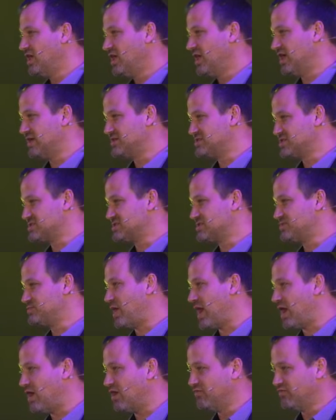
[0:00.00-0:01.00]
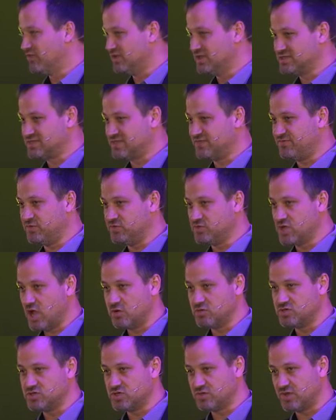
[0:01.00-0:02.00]
and just as powerful as if you
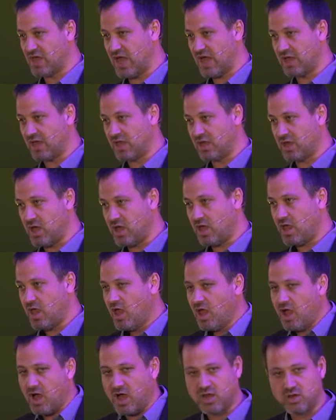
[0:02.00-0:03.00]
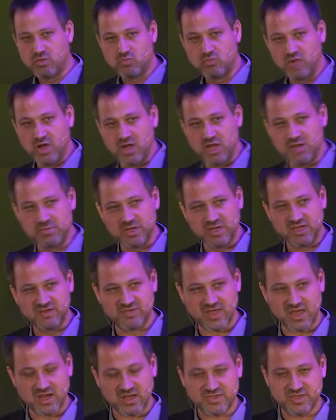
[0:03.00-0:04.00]
don't do that. And I, I don't really believe
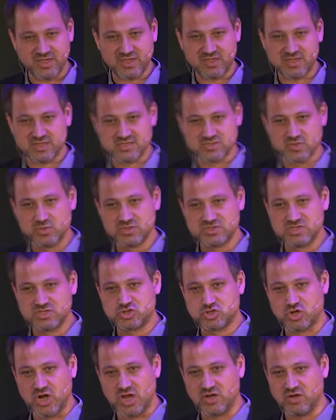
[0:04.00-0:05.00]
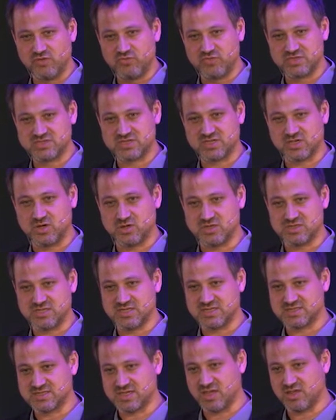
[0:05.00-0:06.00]
that. I think there's always a trade off with security.
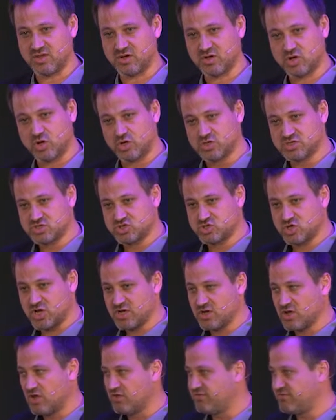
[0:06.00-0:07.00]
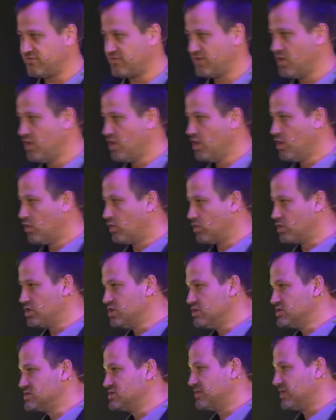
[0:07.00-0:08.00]
There's either a cost trade off or a
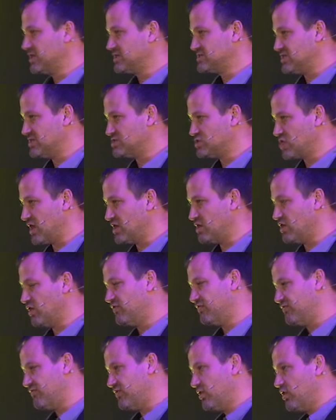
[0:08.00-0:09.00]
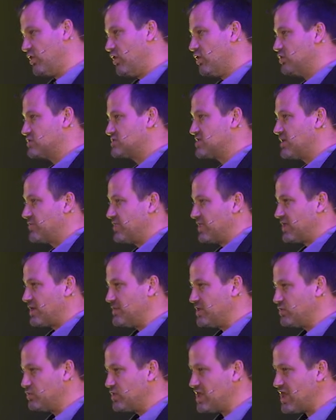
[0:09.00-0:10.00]
usability trade off or something. I
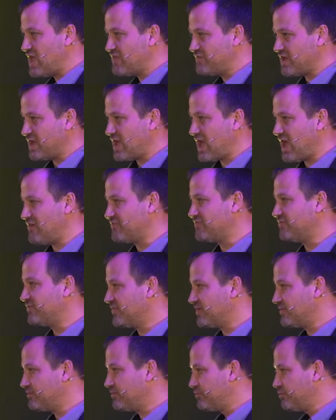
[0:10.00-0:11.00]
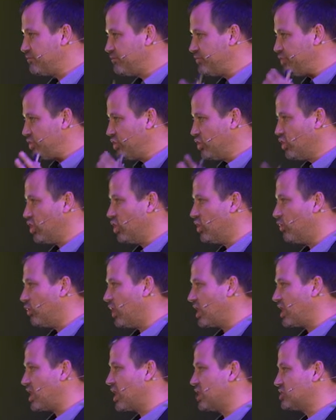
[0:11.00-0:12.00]
mean, we never have pure
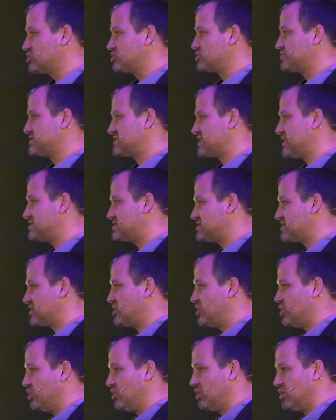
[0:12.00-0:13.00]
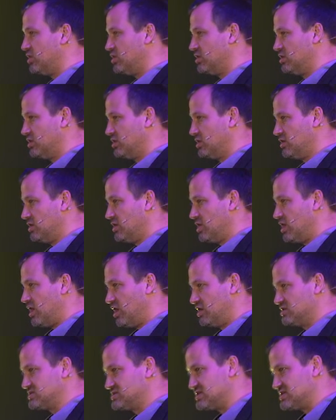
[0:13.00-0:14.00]
100% secure
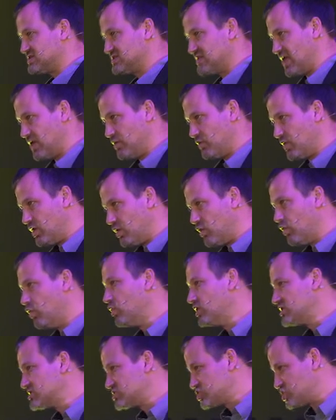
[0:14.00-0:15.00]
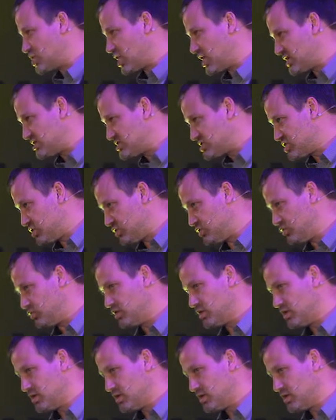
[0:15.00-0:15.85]
answers here. We are always trying to